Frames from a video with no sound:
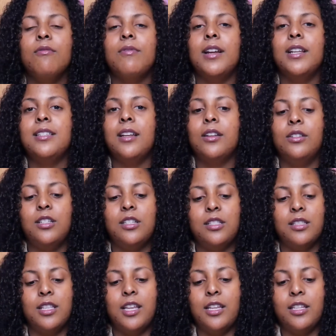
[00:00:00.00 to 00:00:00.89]
Write down
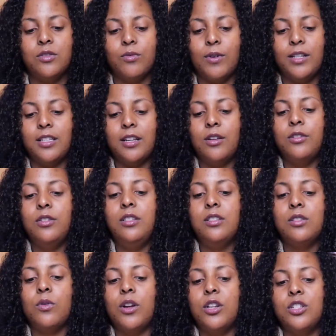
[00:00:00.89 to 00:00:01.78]
these things. Write down
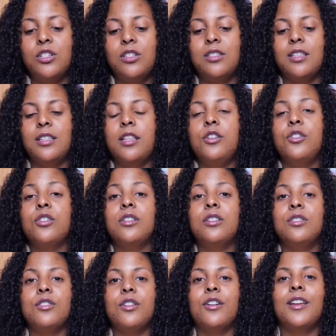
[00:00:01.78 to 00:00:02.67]
these questions, and then you're
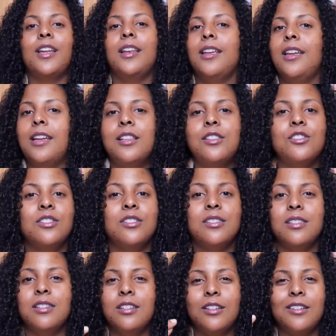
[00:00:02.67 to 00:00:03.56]
going to start getting
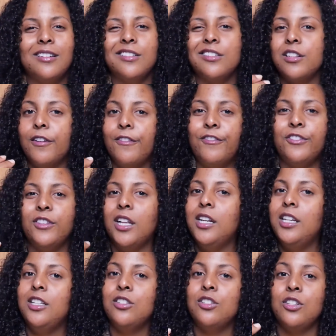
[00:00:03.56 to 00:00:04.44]
answers, and they're going to start
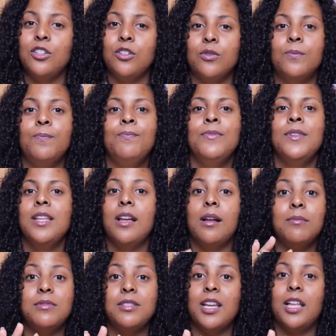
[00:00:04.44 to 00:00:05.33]
flooding to you.
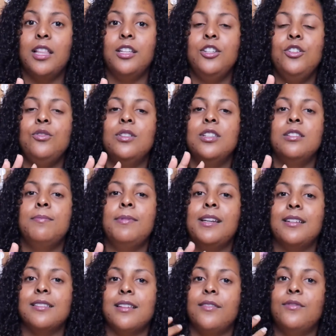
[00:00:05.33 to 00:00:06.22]
I'm telling you this
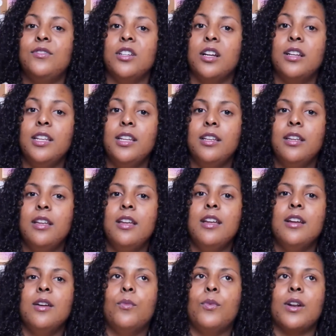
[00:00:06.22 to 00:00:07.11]
because I've done it
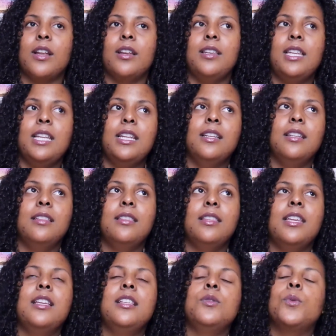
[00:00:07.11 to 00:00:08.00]
when I
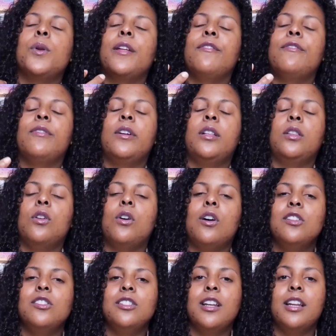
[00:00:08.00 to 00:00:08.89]
needed things, when I felt
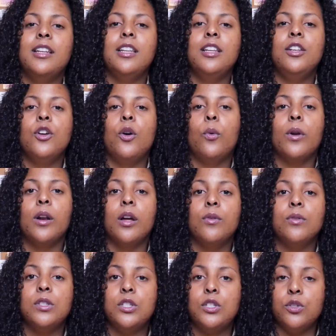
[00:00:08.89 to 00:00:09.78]
lost and I didn't know what
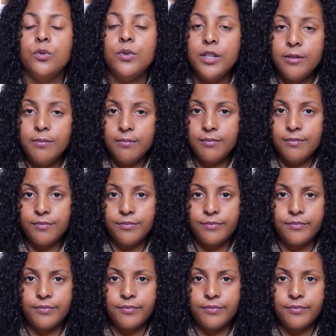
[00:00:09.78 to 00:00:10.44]
I was doing,